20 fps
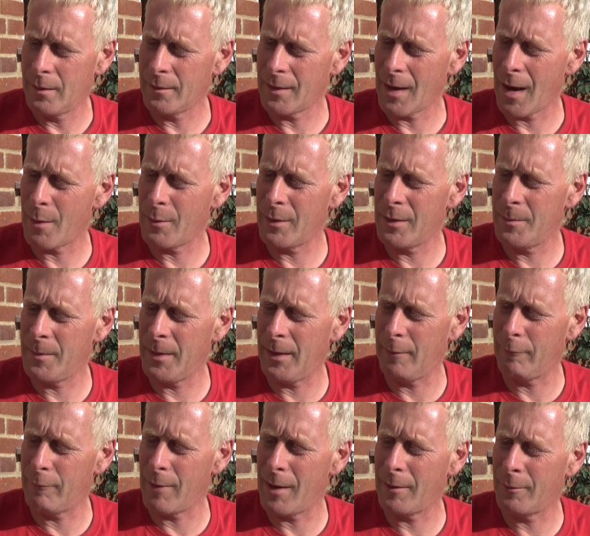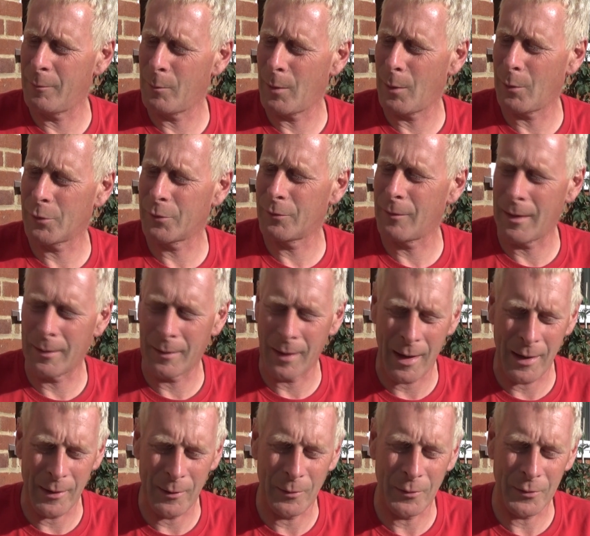Now in a Minute, Red Welsh Red
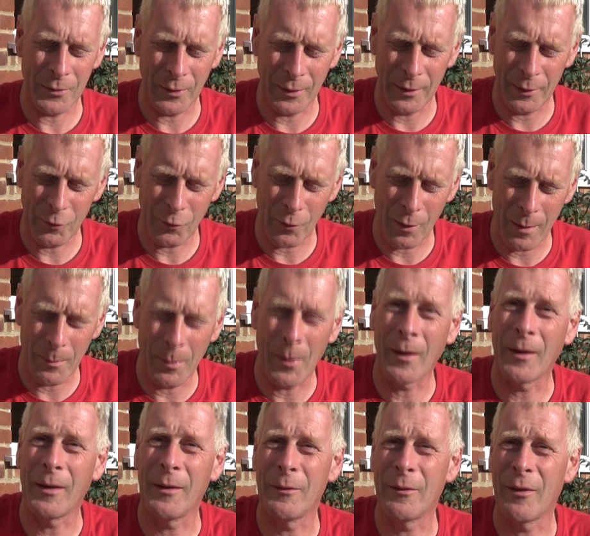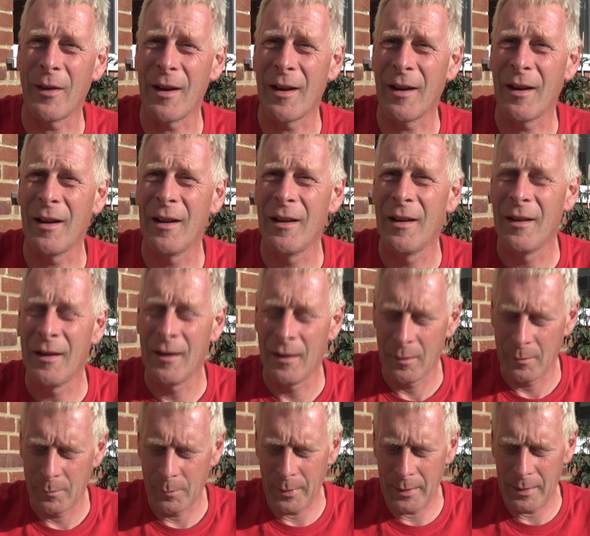Ale. So I'm going to try a pint of their
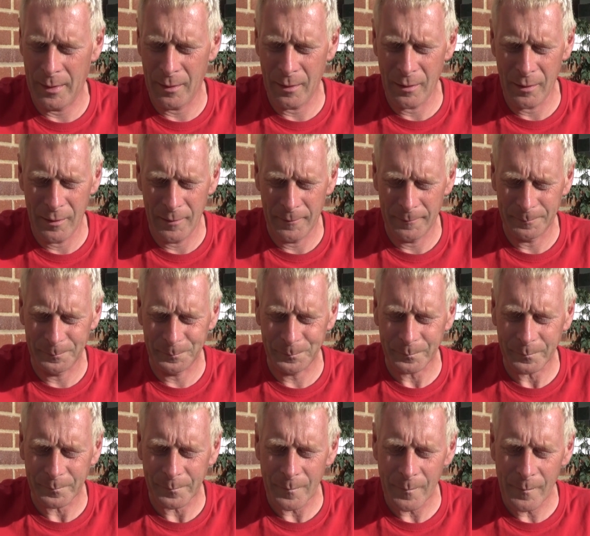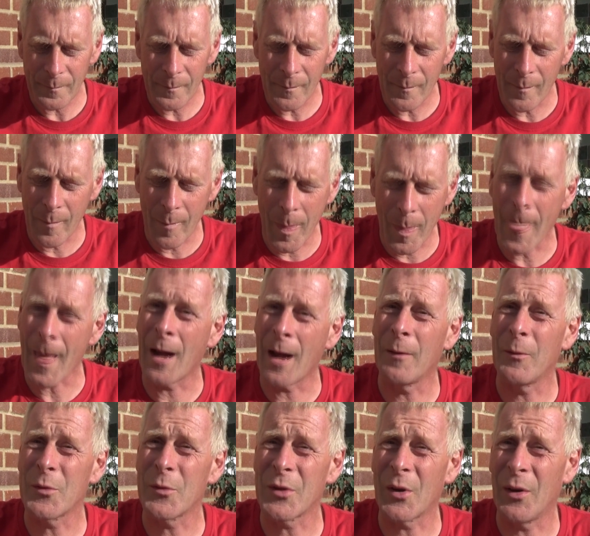beer.
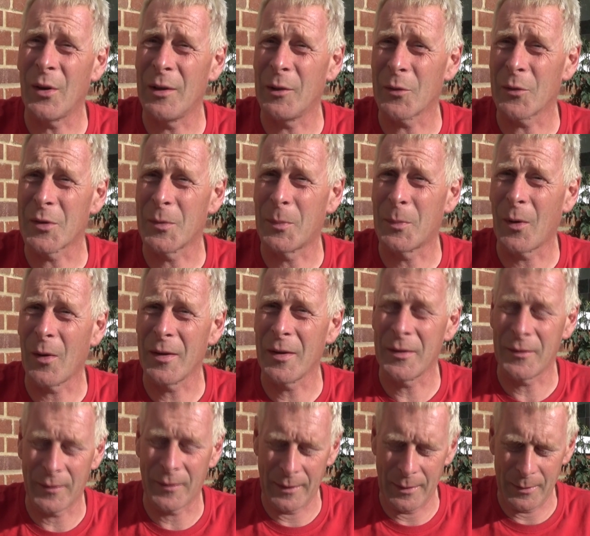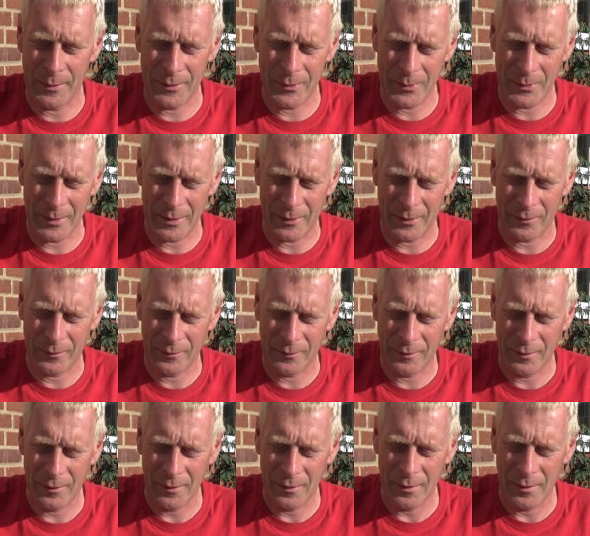And I've also got a little surprise for you as well.
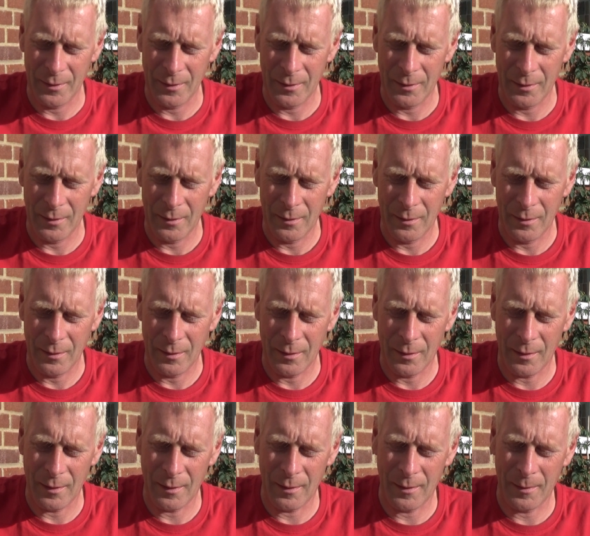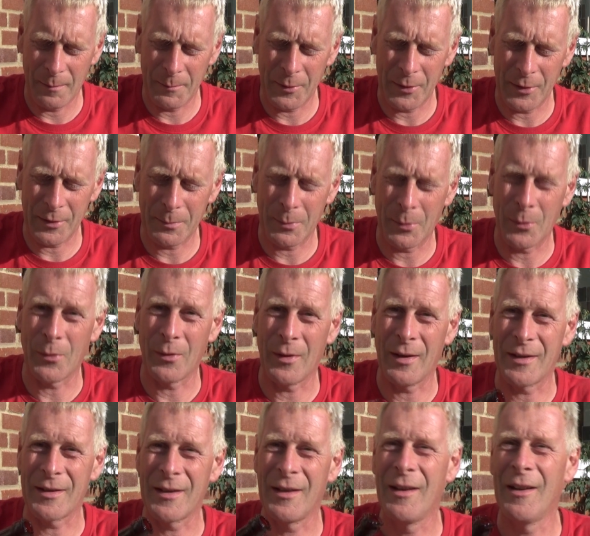Let me just pour
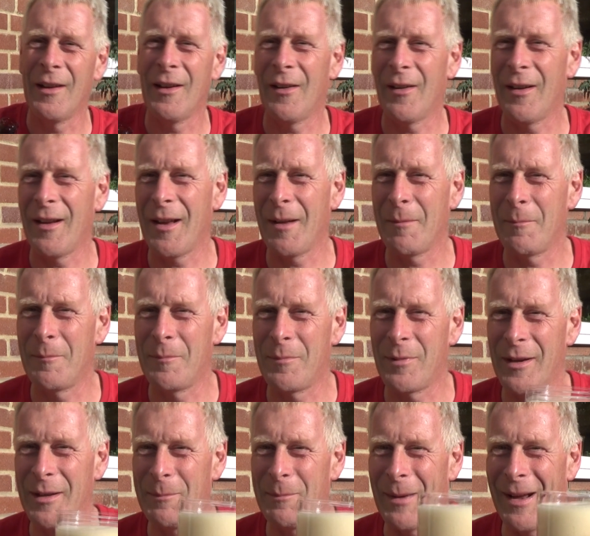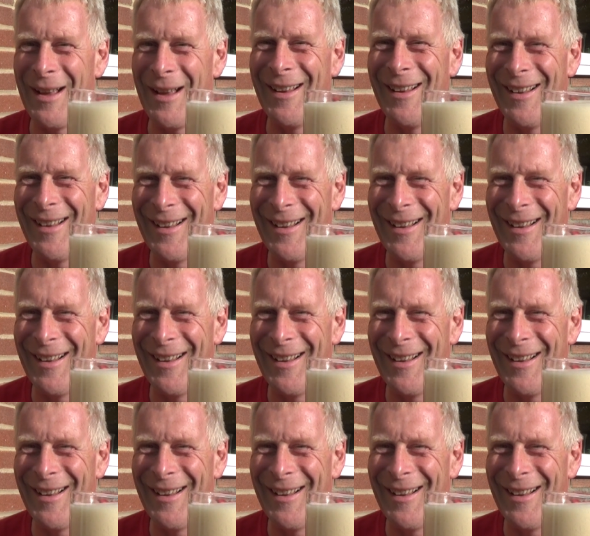this. I am pretty bad.